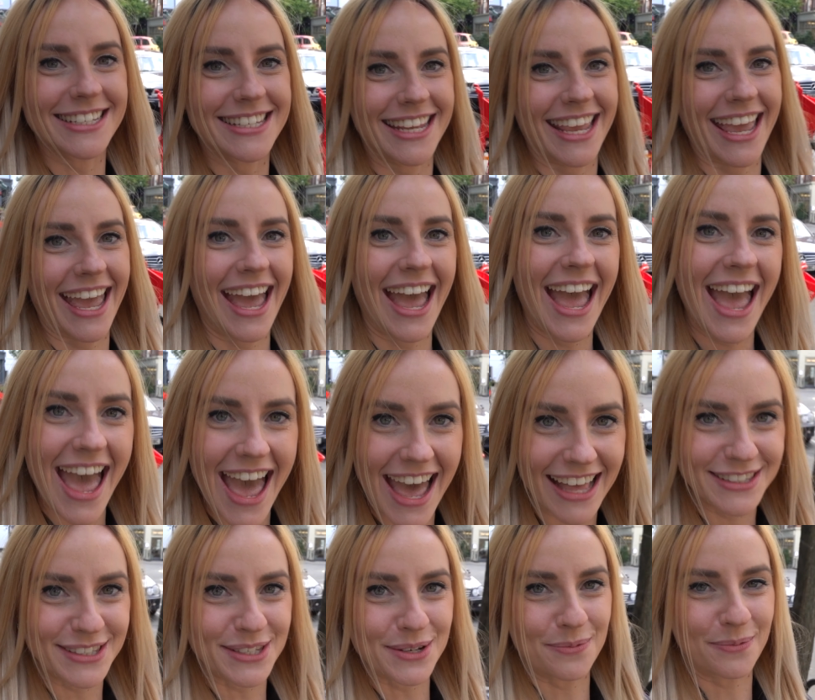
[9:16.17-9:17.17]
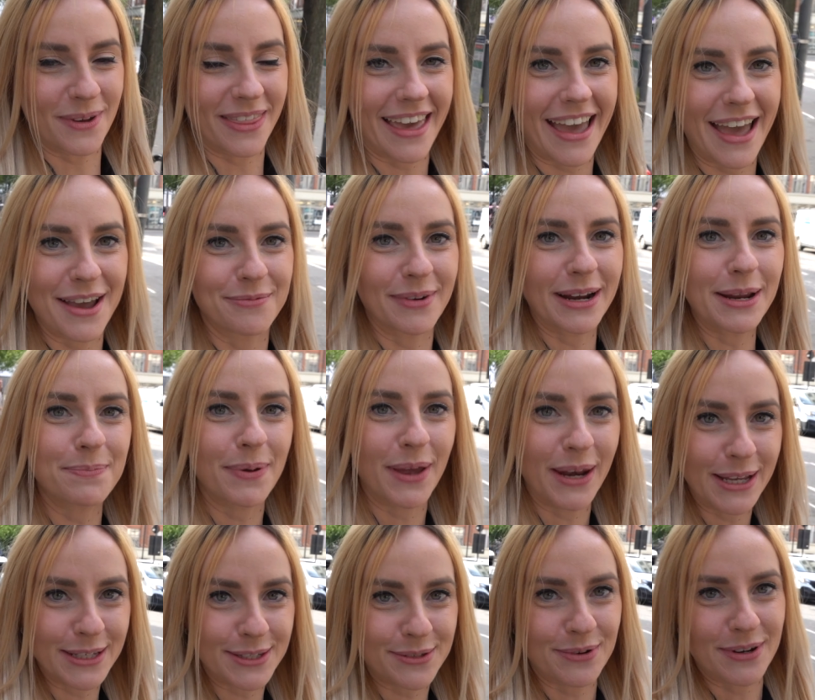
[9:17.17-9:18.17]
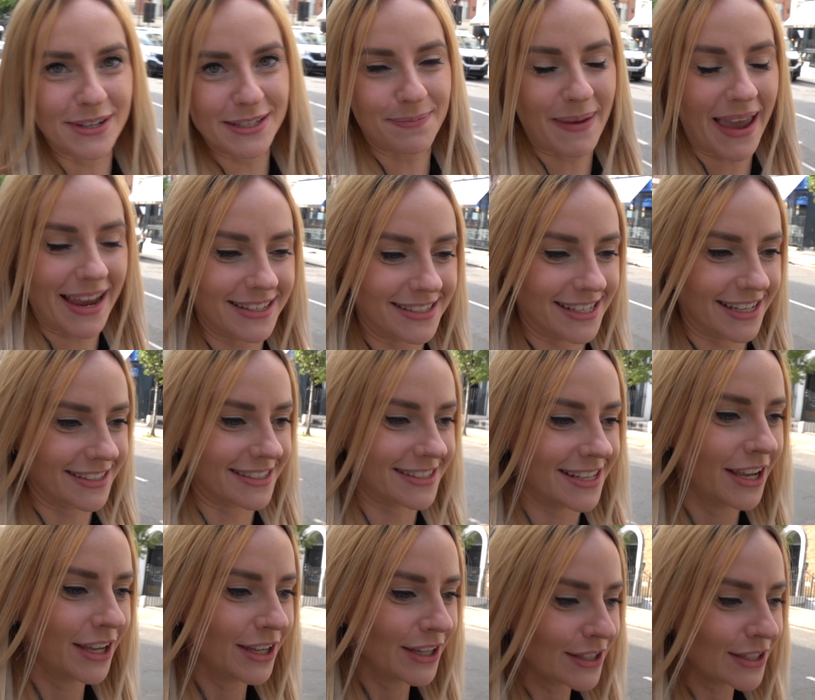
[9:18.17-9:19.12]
to get hands-on with it and really put it through its paces.